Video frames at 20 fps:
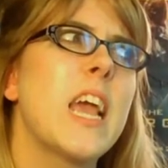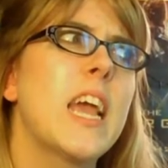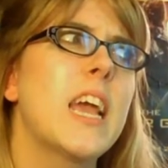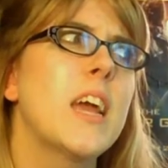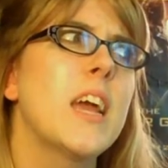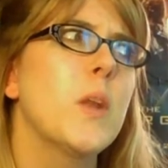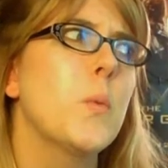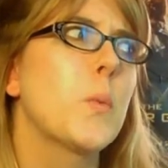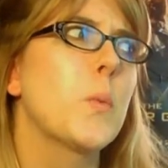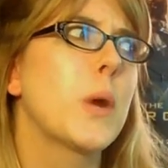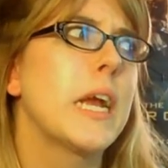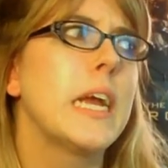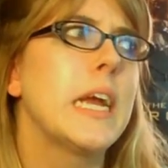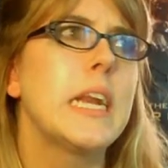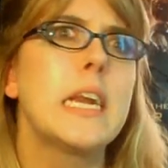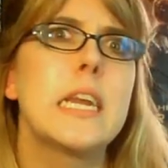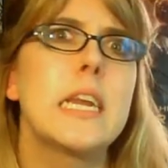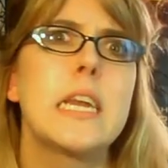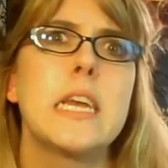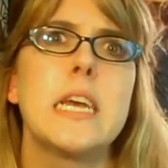kind of
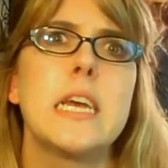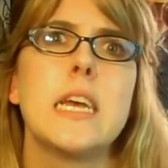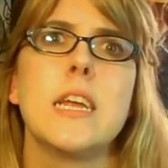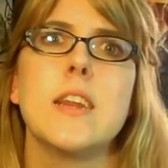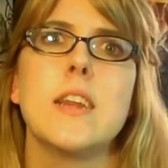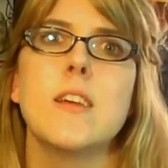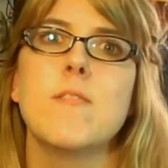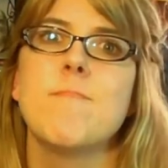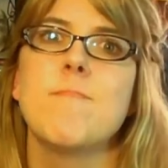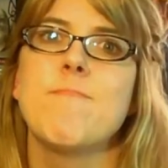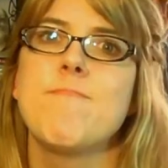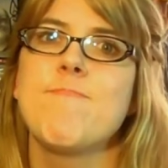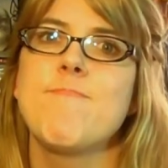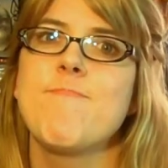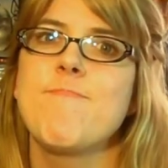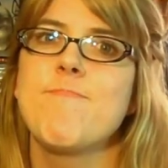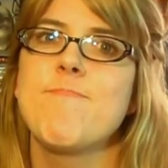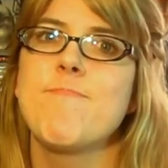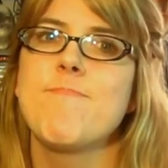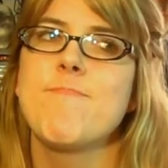ranted
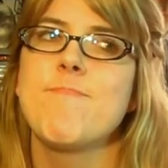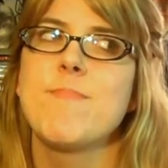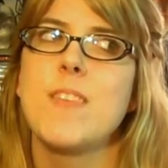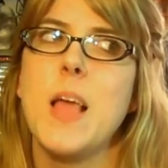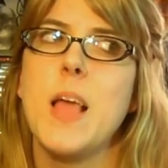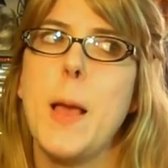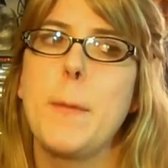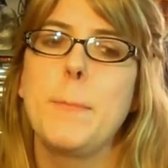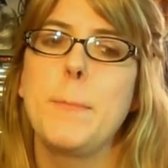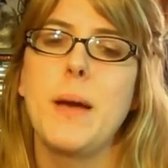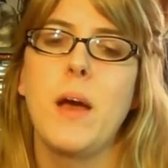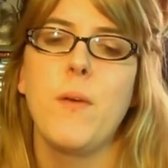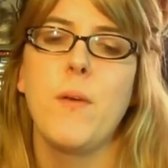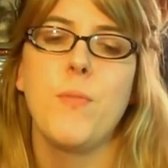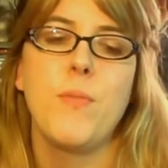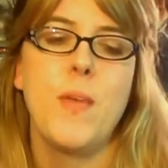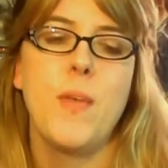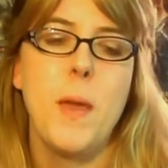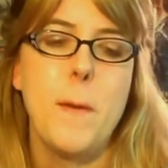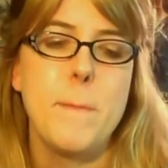about
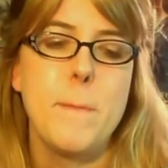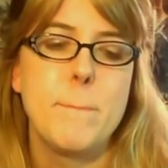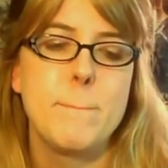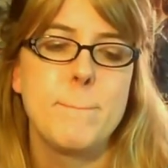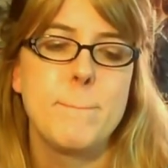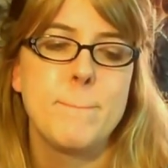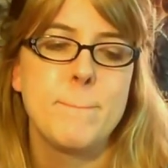them.